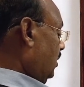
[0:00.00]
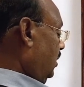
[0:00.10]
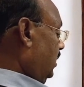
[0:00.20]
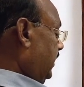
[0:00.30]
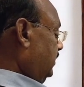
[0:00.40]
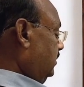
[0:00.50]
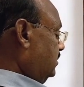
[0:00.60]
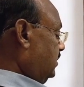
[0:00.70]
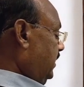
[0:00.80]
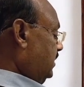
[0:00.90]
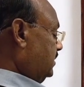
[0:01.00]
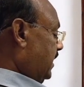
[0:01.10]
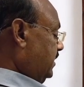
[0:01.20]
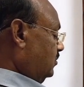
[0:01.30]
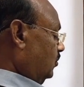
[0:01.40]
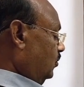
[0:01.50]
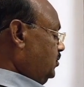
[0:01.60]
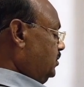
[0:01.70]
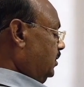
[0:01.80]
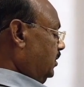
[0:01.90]
like this. A side
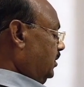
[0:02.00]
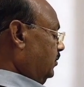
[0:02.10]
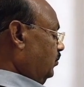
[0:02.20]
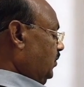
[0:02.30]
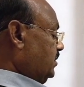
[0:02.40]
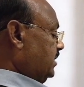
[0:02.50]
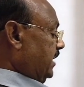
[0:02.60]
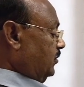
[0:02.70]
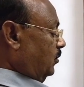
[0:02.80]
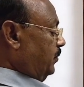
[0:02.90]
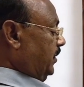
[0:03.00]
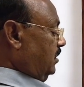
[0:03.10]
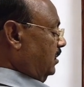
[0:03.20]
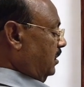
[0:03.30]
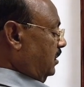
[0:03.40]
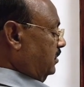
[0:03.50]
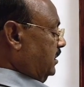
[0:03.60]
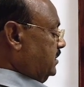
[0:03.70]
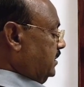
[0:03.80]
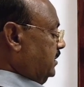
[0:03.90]
closed, B side open,
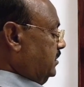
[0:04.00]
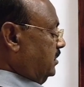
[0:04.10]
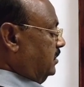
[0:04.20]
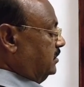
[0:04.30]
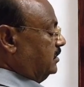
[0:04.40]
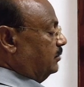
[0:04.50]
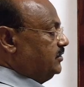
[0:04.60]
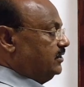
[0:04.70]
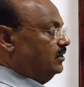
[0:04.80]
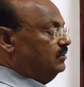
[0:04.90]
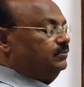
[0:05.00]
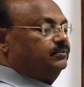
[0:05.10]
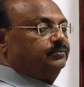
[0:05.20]
this is subset of